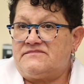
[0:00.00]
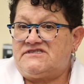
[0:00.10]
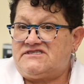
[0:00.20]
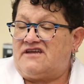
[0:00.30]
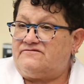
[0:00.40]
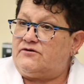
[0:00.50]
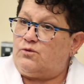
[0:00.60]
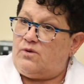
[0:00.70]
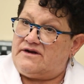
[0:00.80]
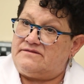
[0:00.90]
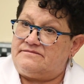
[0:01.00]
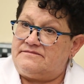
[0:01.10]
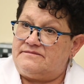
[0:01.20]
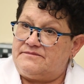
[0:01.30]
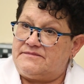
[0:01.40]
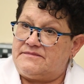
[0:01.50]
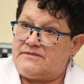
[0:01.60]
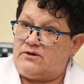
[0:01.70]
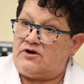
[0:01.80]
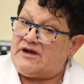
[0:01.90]
set for one
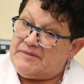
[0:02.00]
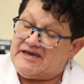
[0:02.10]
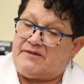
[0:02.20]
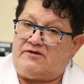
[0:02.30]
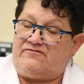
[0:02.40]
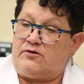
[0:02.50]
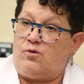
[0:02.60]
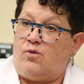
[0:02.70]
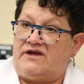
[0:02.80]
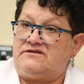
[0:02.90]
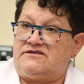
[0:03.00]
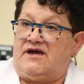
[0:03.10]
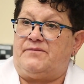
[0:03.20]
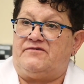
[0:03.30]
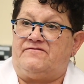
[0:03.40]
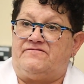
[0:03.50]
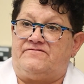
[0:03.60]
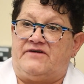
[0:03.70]
or applicable for one type of